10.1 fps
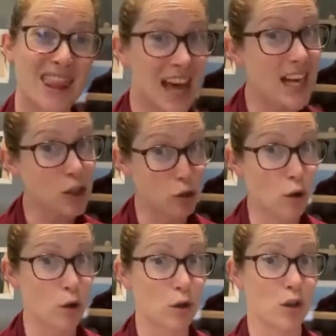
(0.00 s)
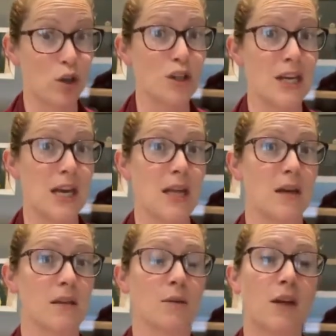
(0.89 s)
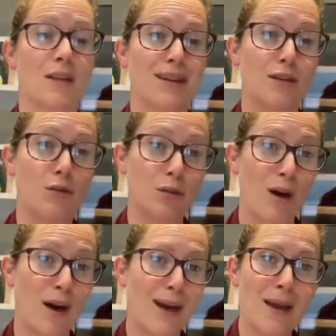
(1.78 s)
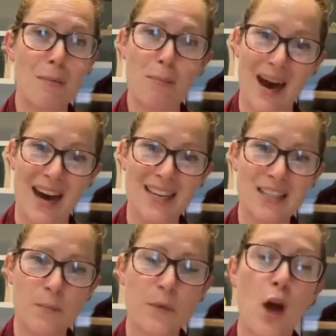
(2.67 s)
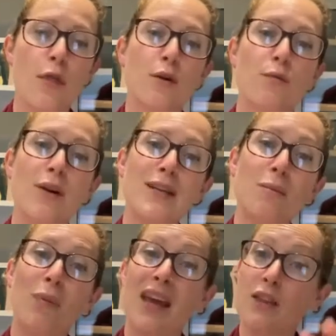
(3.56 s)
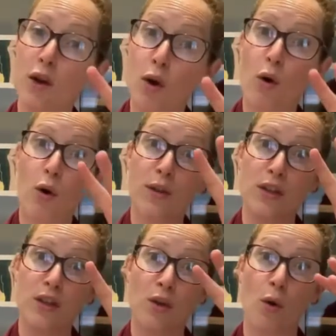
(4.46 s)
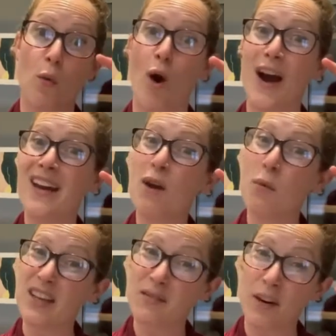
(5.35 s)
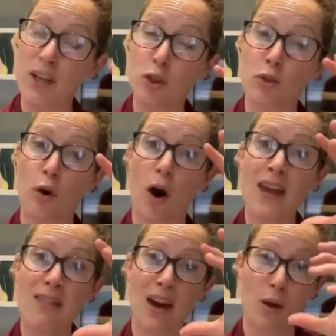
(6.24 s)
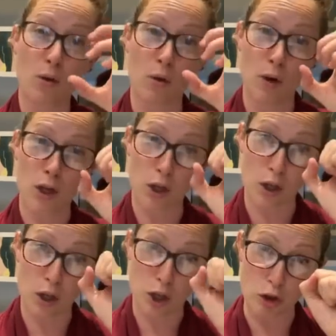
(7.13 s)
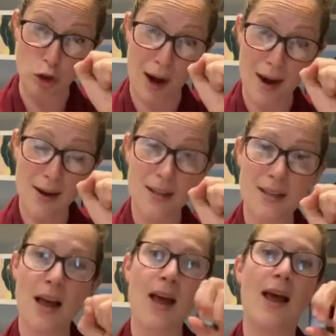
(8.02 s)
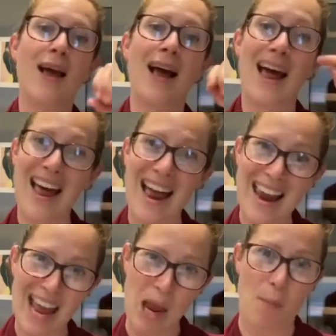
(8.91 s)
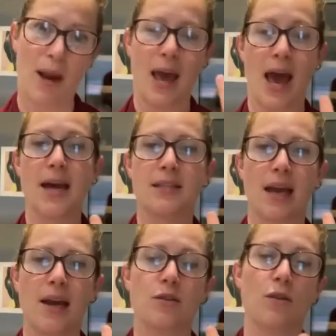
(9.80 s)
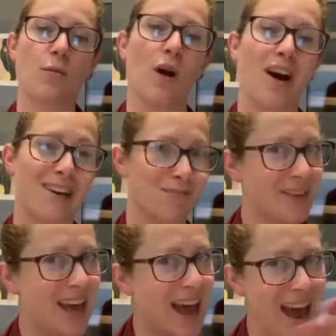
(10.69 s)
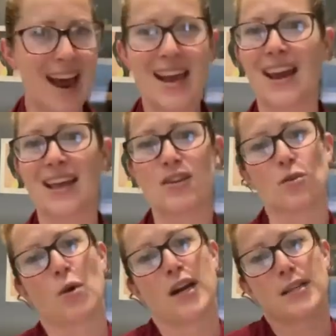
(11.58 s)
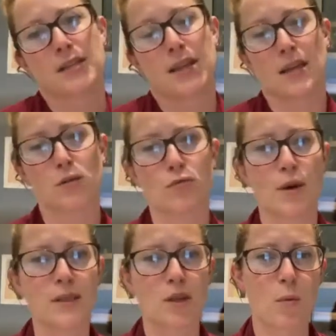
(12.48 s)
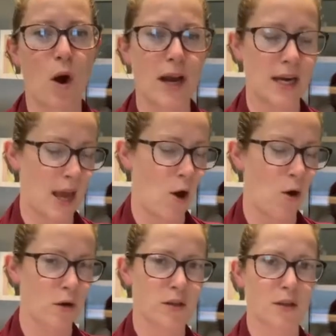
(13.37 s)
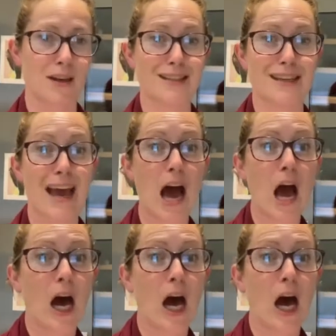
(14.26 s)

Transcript: That's not good either. So we're going to say dry, bad. The reason being the cork that's in your wine, when it's very dry, that cork can contract, enabling air to get into the wine. Air getting into the wine is the thing that ruins the wine. It oxidises it.